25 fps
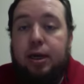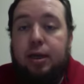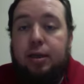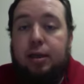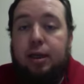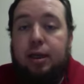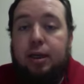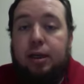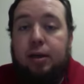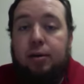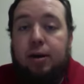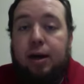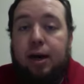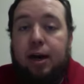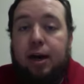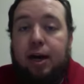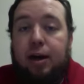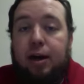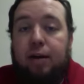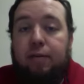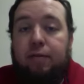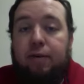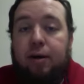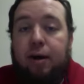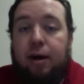that you
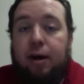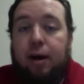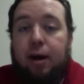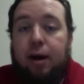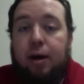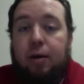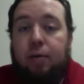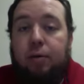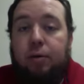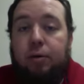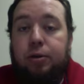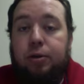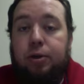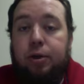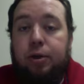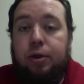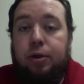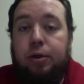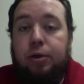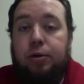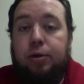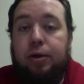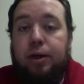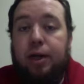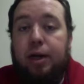have, I want you to
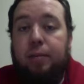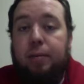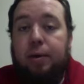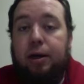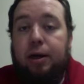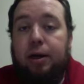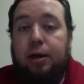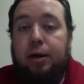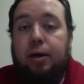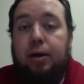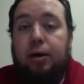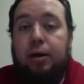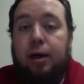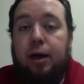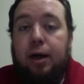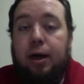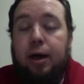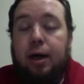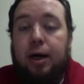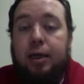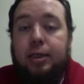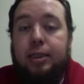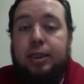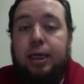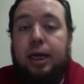know that I'm here
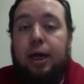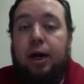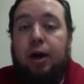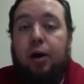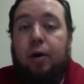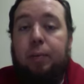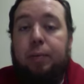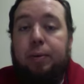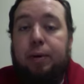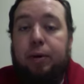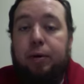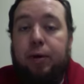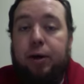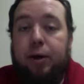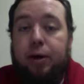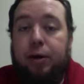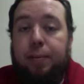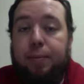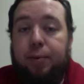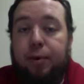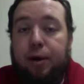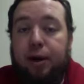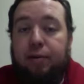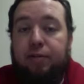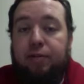to help you, here to
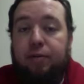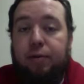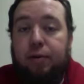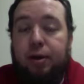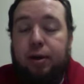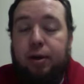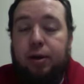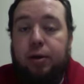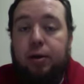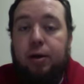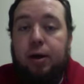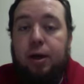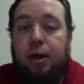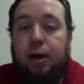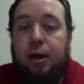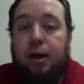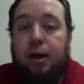pray for you.